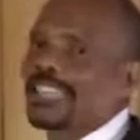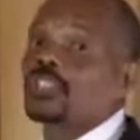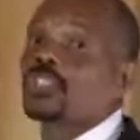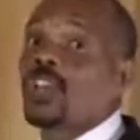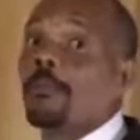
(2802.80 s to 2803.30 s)
that
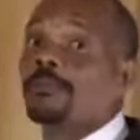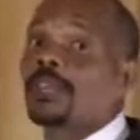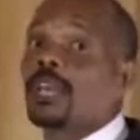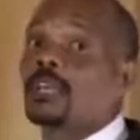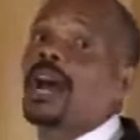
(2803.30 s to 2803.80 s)

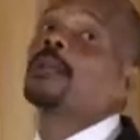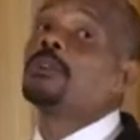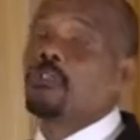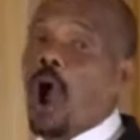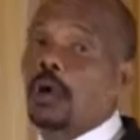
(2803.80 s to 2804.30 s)
something gotta be
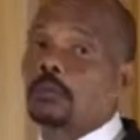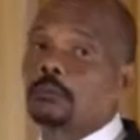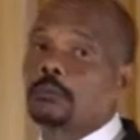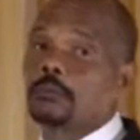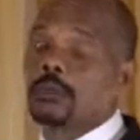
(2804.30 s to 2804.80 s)
wrong.
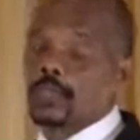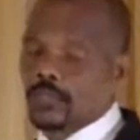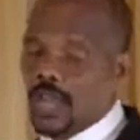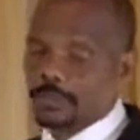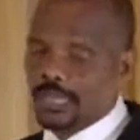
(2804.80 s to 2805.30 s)
There's
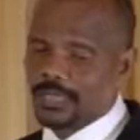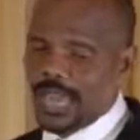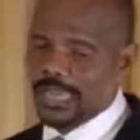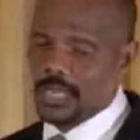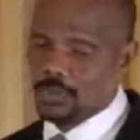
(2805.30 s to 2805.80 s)
something
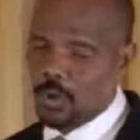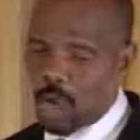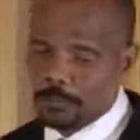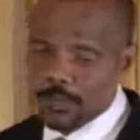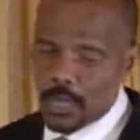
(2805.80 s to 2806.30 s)
that is
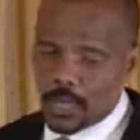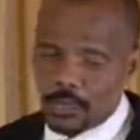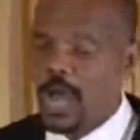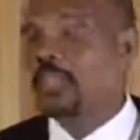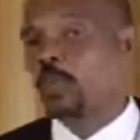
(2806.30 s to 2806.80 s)
wrong,
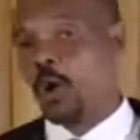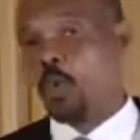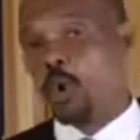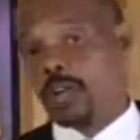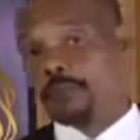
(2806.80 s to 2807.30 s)
not with the
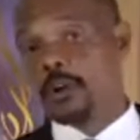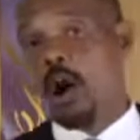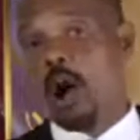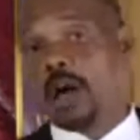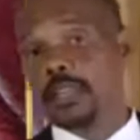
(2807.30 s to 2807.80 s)
word of
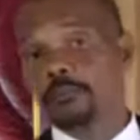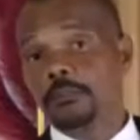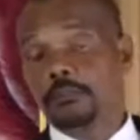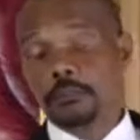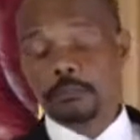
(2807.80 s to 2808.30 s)
God,
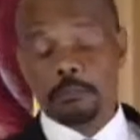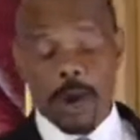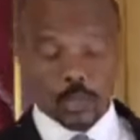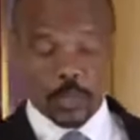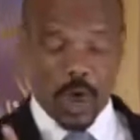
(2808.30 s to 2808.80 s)

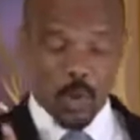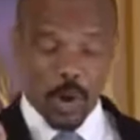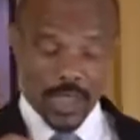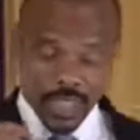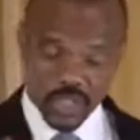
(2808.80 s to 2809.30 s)
but with
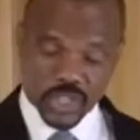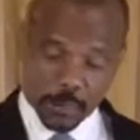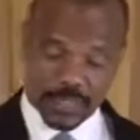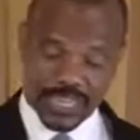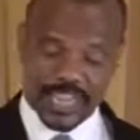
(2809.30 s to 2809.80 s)
our
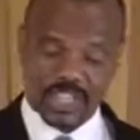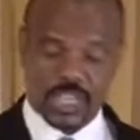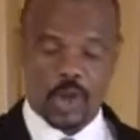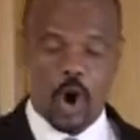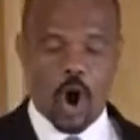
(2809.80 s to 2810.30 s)

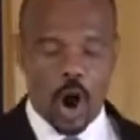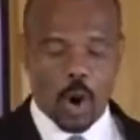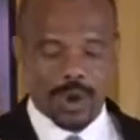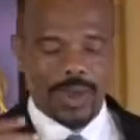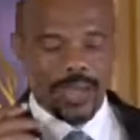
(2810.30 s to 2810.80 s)
interpretation or
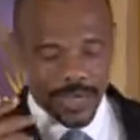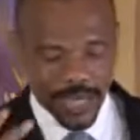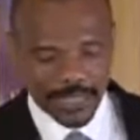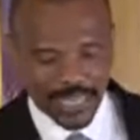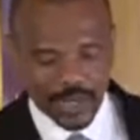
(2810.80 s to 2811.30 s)
our
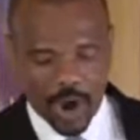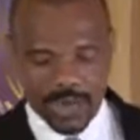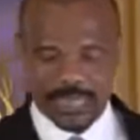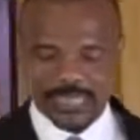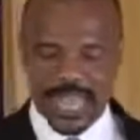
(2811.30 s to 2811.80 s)
limited
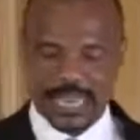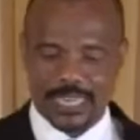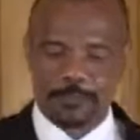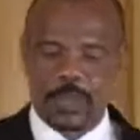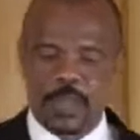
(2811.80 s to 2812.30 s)

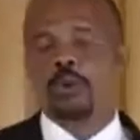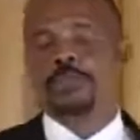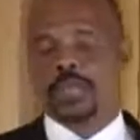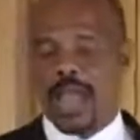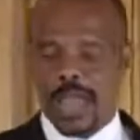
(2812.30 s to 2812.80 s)
understanding with
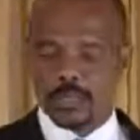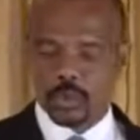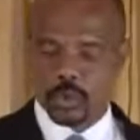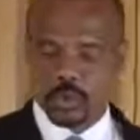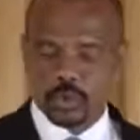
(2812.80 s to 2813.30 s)
regard
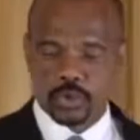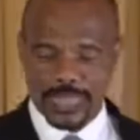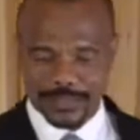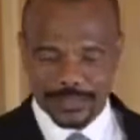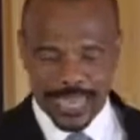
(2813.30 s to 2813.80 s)
to
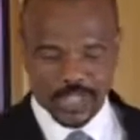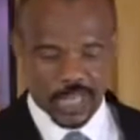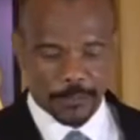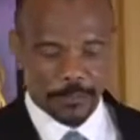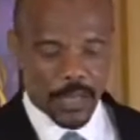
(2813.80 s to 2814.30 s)

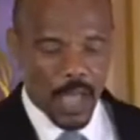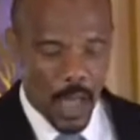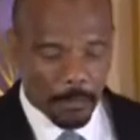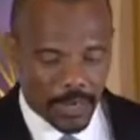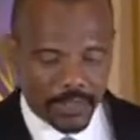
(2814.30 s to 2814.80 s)
translation.
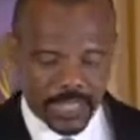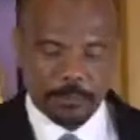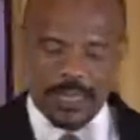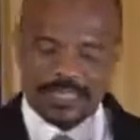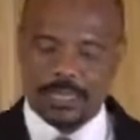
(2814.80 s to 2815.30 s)
But this
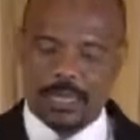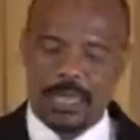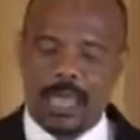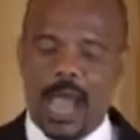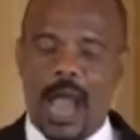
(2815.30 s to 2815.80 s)

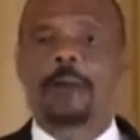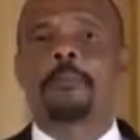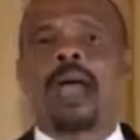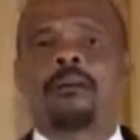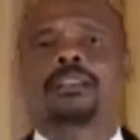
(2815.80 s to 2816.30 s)
particular um,
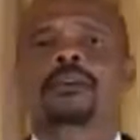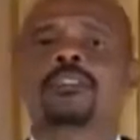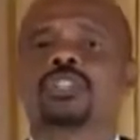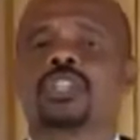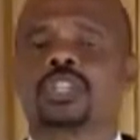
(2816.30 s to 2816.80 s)
apparent
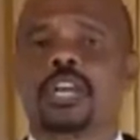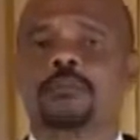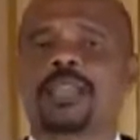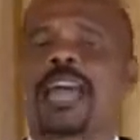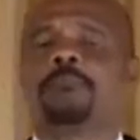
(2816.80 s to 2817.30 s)
contradiction
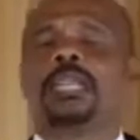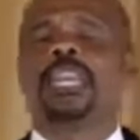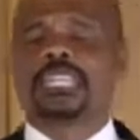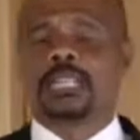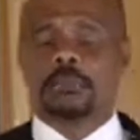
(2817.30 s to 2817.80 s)
can
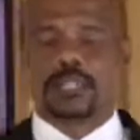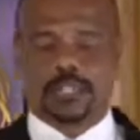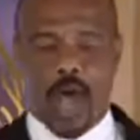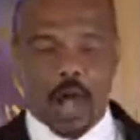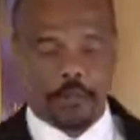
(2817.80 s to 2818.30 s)
easily be
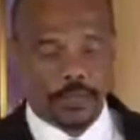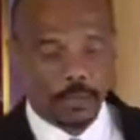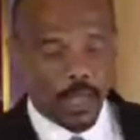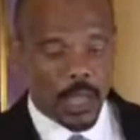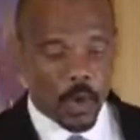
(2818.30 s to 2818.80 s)
solved
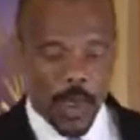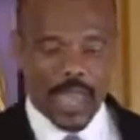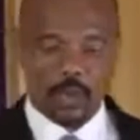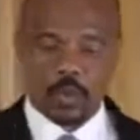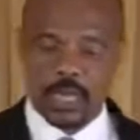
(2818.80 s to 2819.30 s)

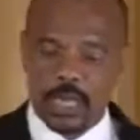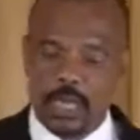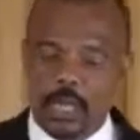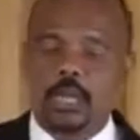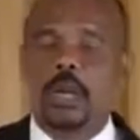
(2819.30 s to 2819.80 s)
when we
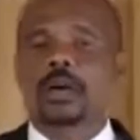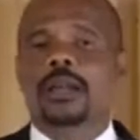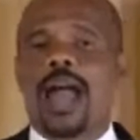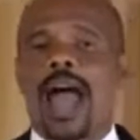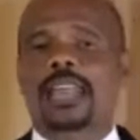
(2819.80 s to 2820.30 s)
Look
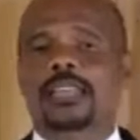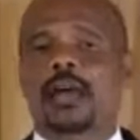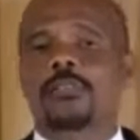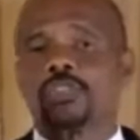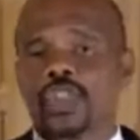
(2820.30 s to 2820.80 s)
at
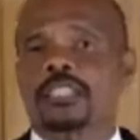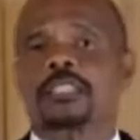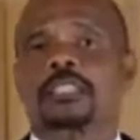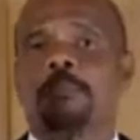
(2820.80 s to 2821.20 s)
just the